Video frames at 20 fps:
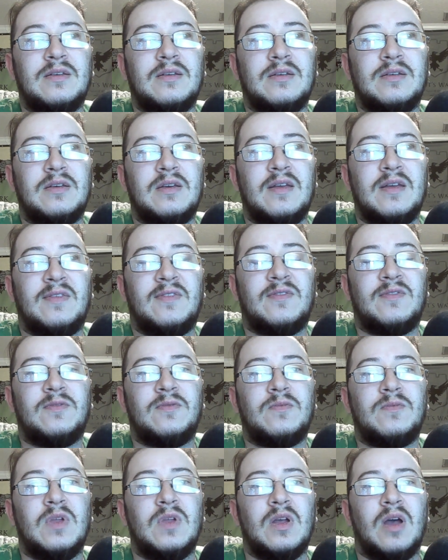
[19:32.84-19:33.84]
it's
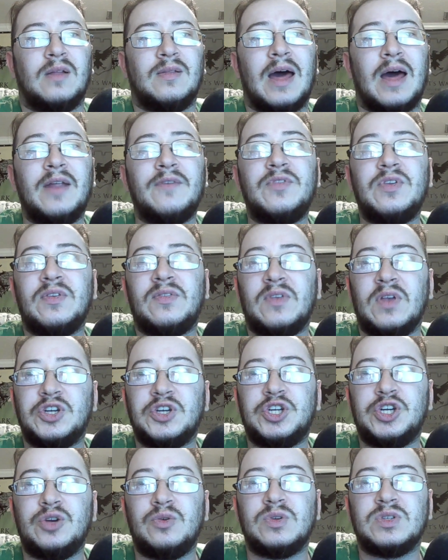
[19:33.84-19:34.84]
a lot of this
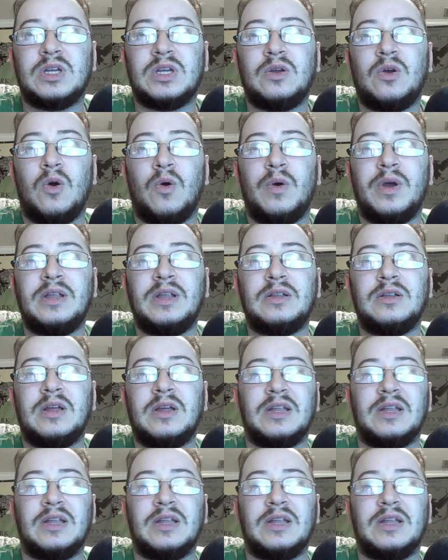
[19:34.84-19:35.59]
issue is going